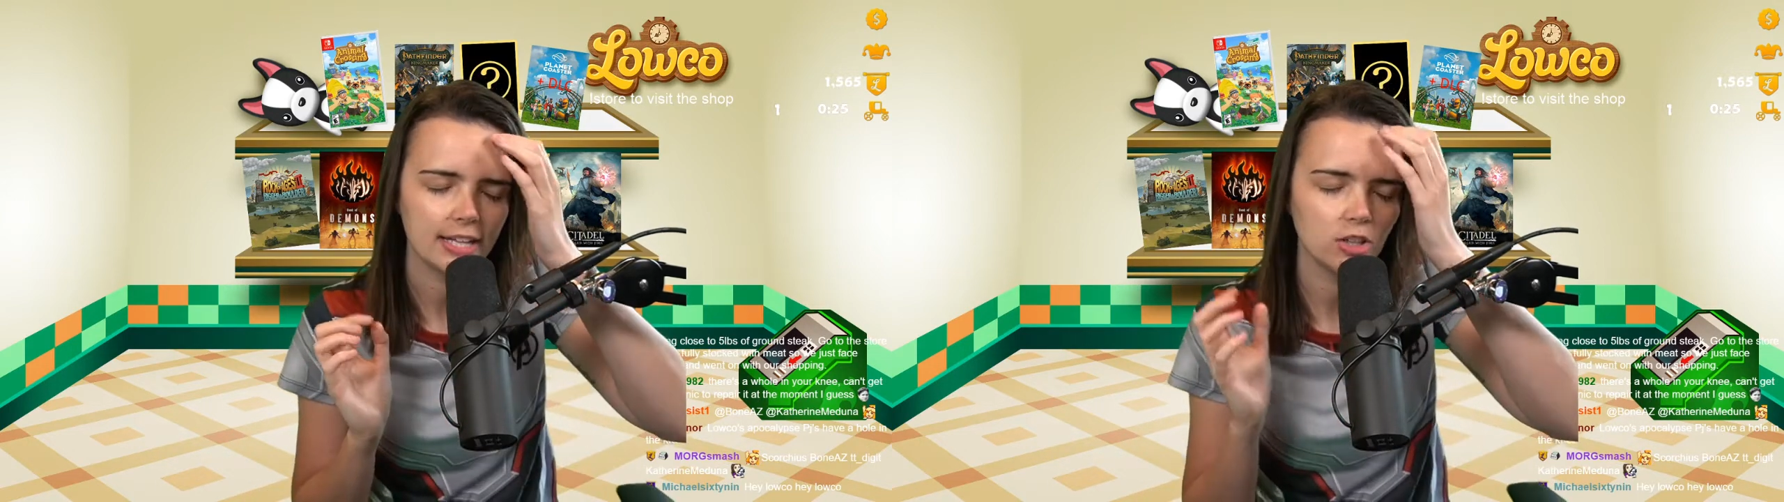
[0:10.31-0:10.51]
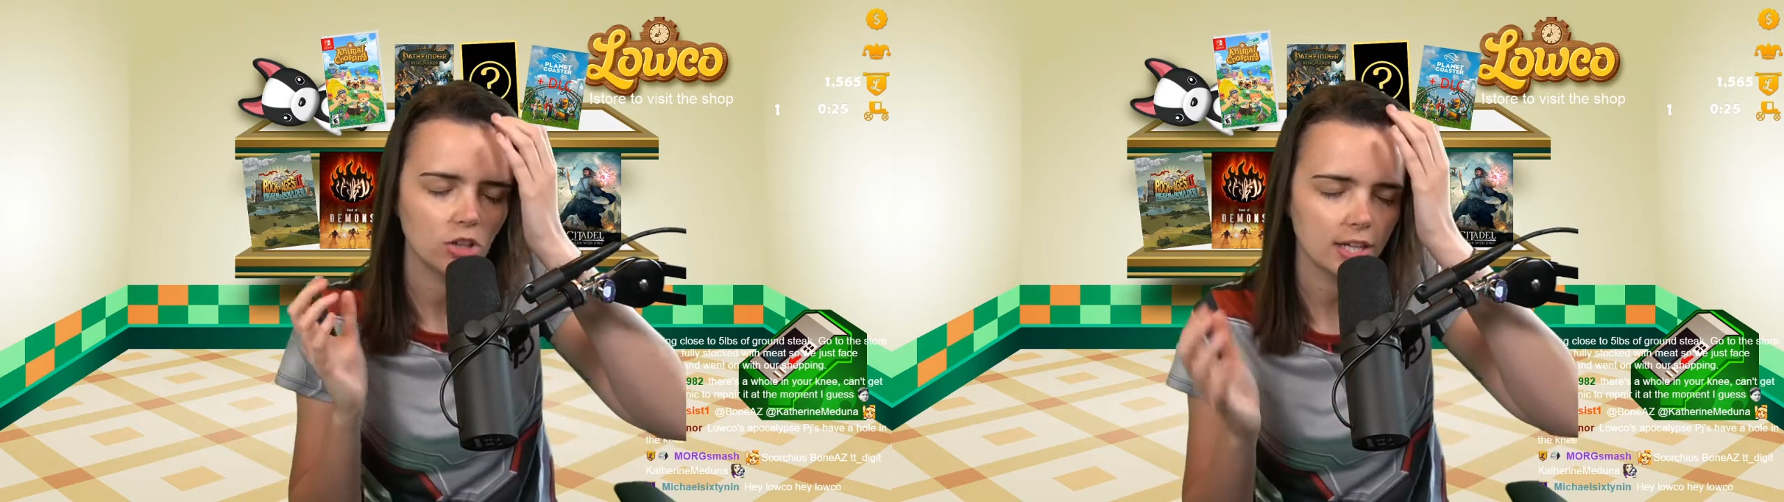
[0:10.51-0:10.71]

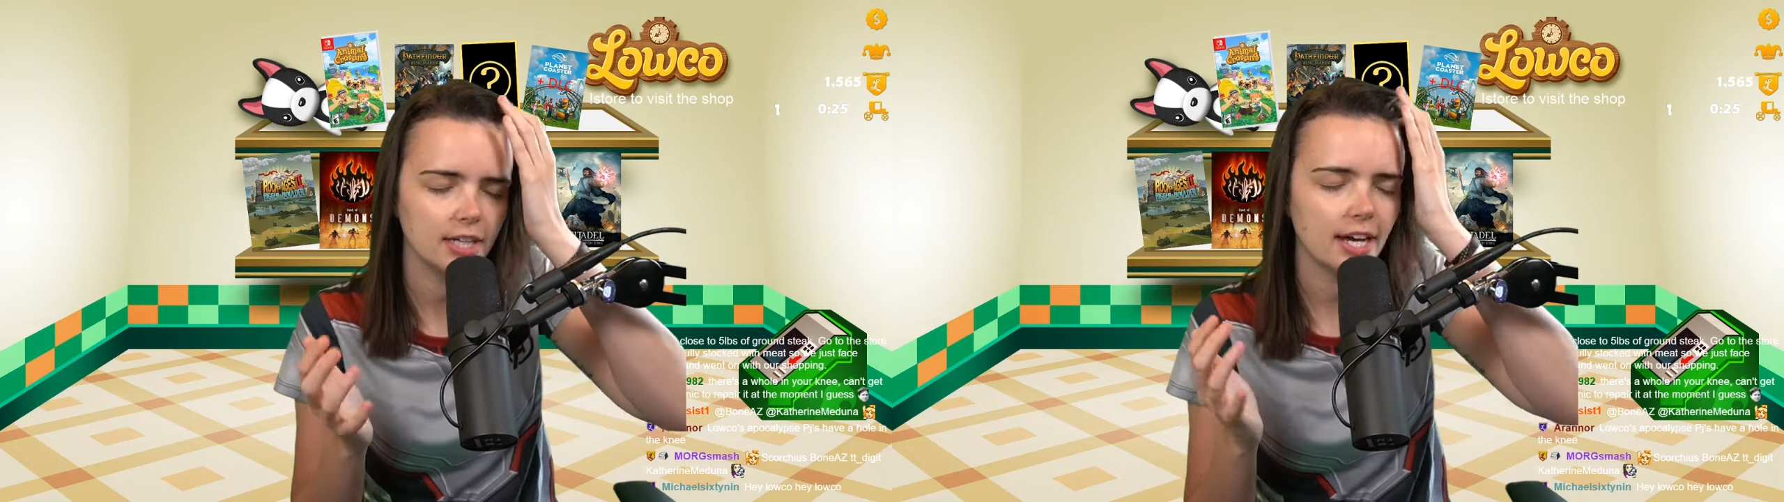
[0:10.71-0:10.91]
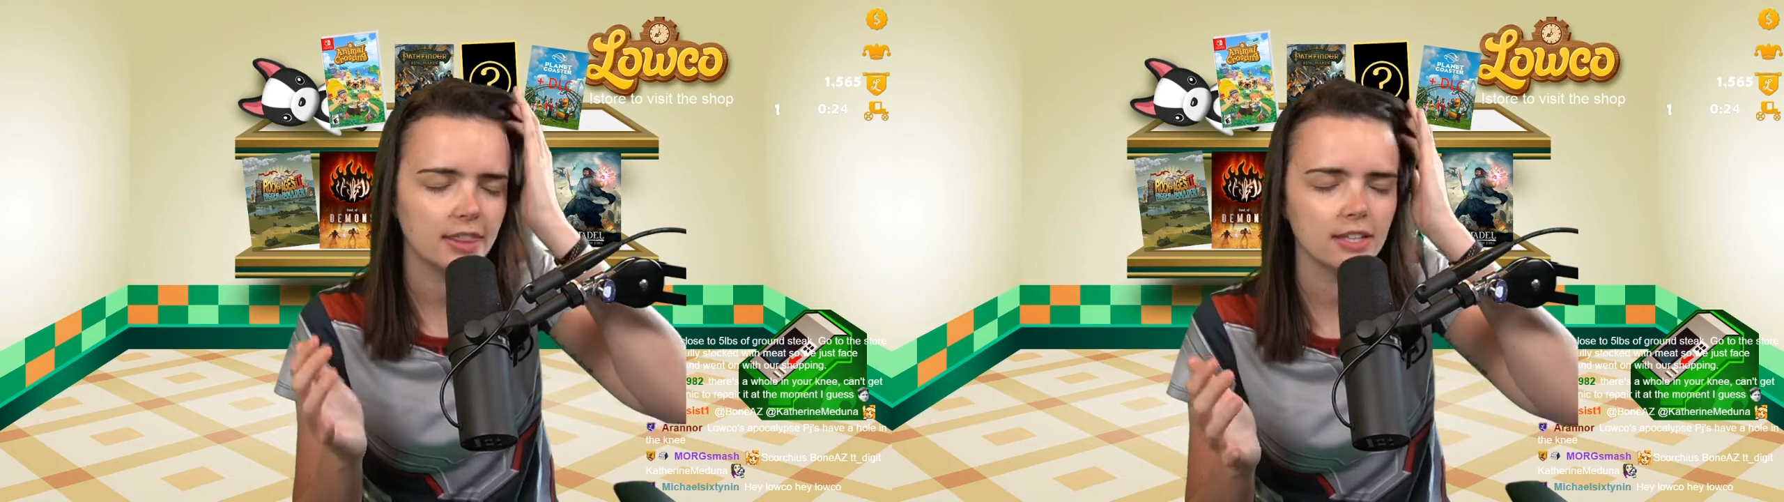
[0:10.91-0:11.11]

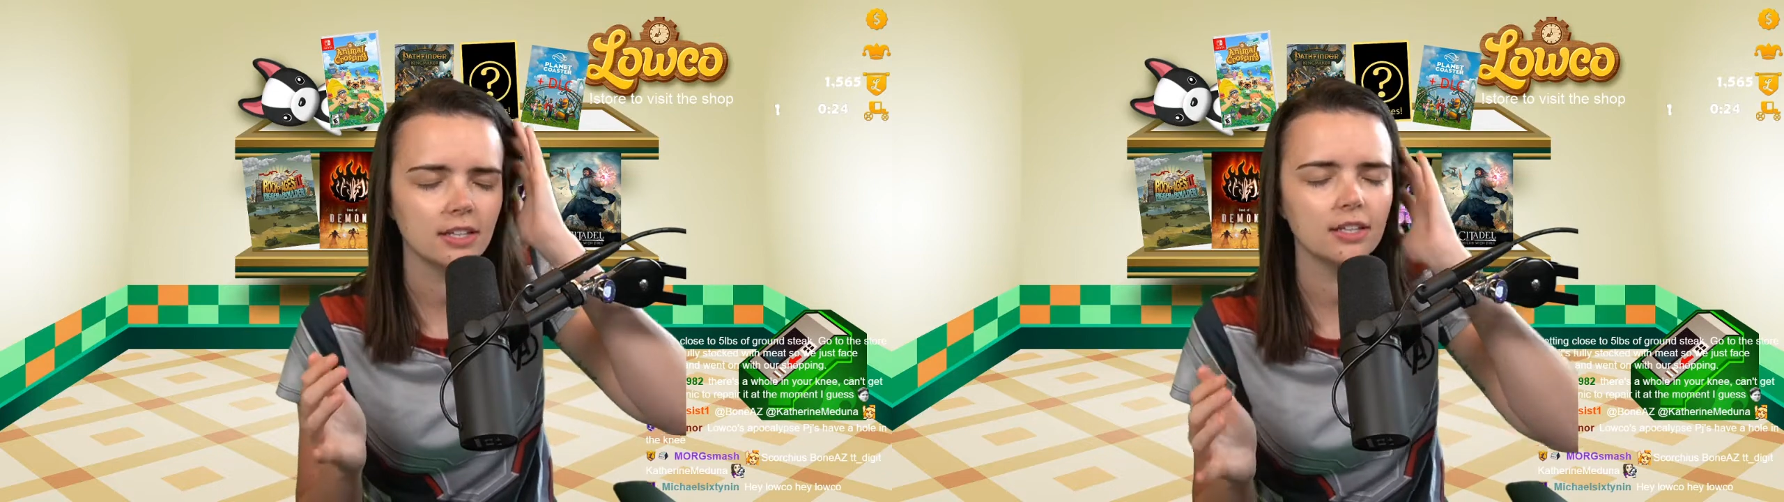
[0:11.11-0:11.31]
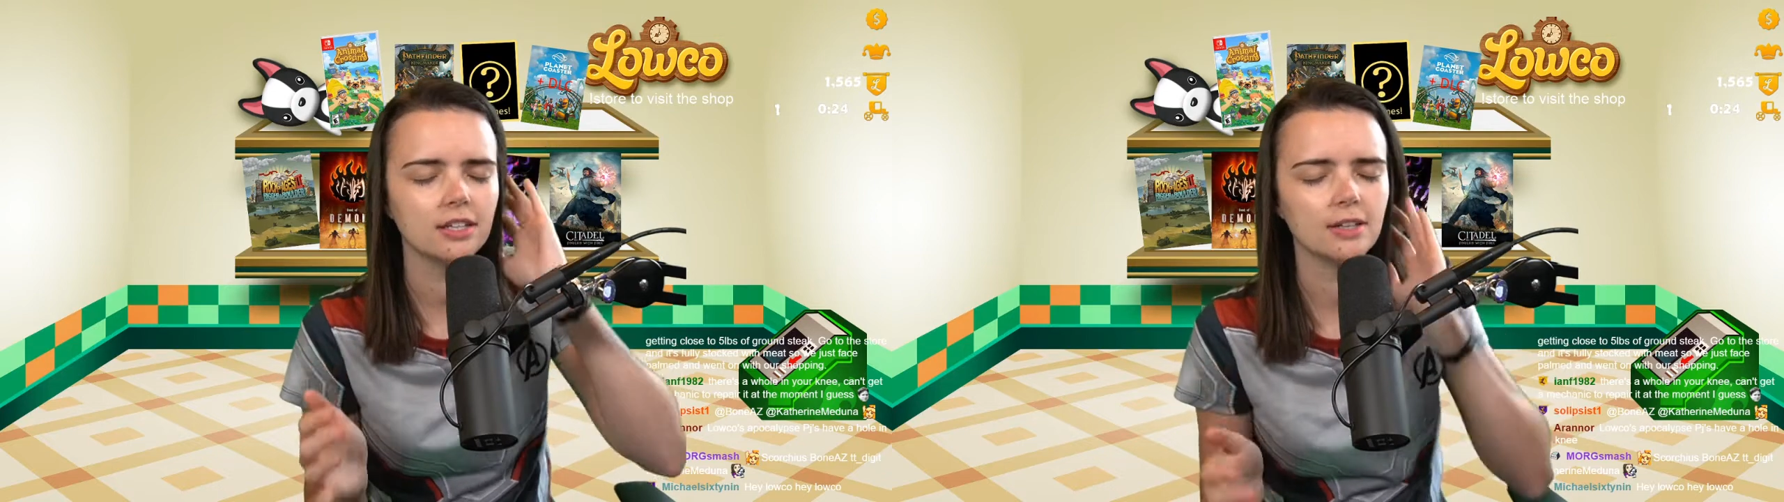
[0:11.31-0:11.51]
looking at
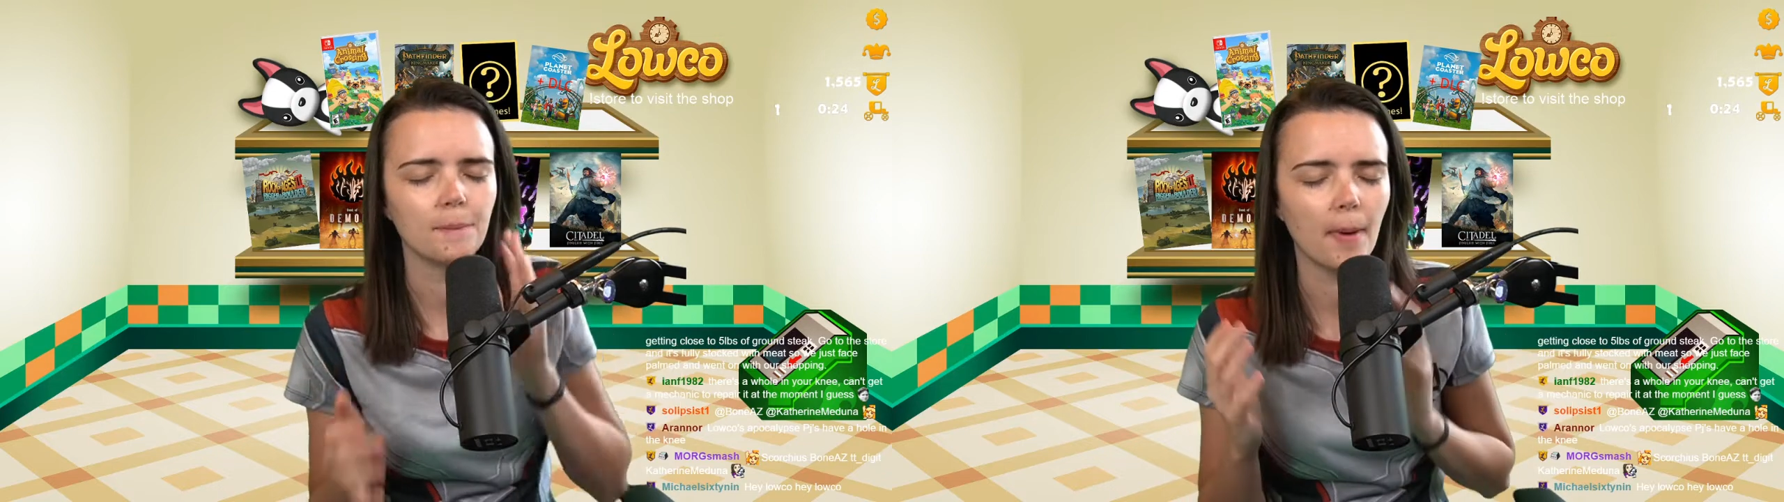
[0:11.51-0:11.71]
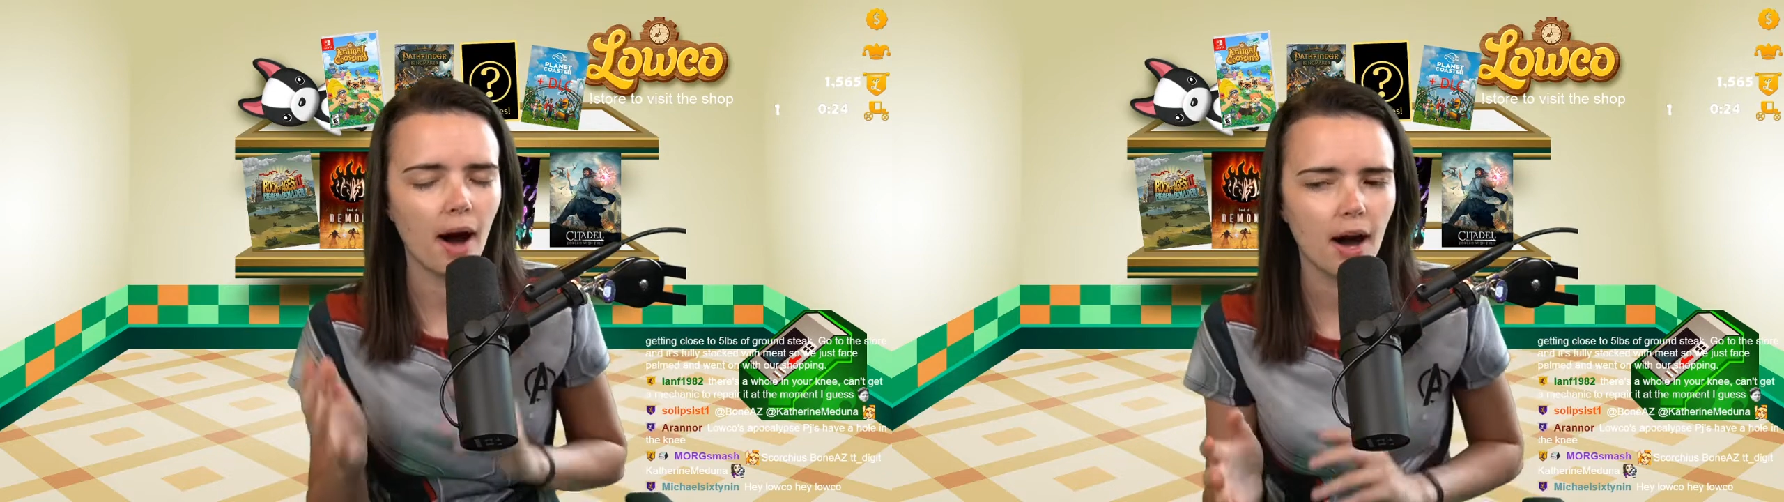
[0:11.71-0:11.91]
the
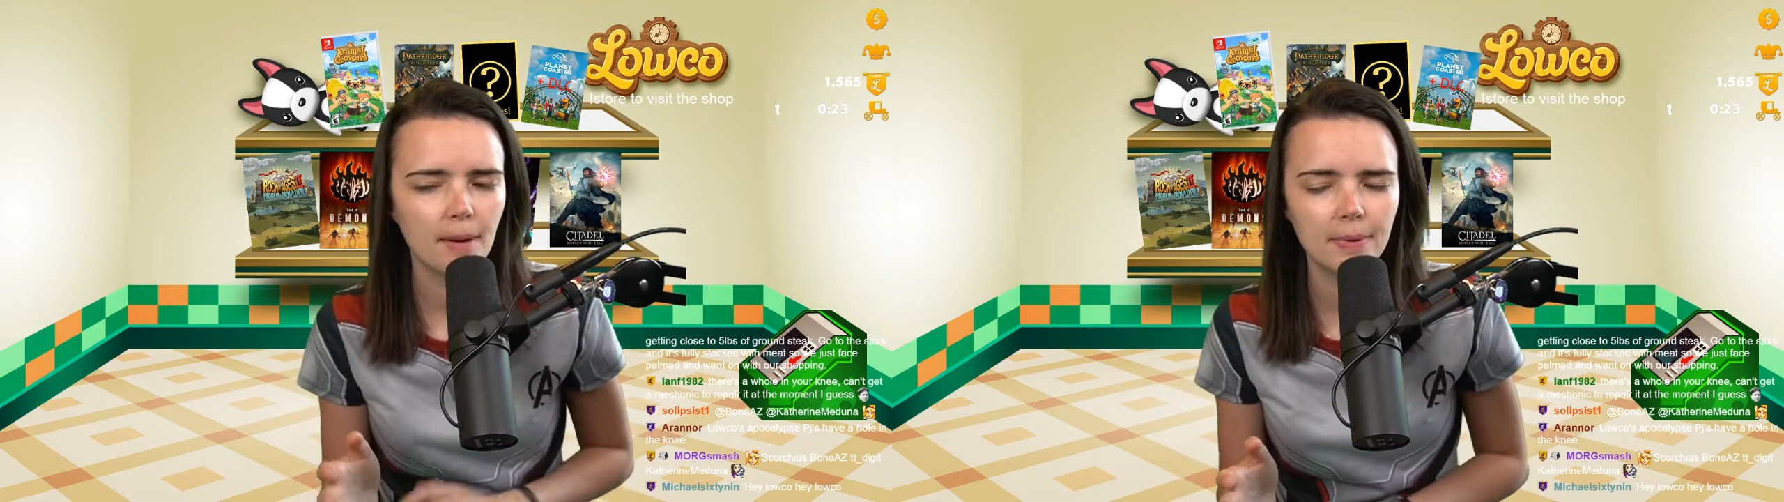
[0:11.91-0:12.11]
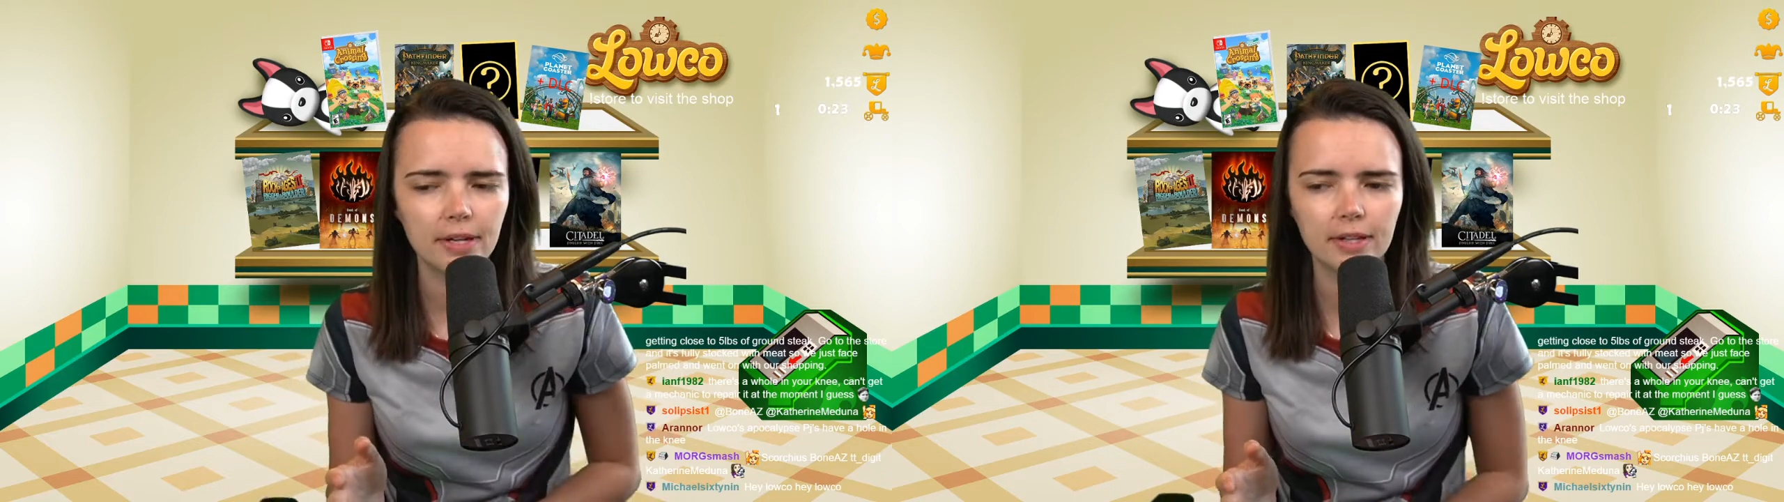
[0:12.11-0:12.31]
bob,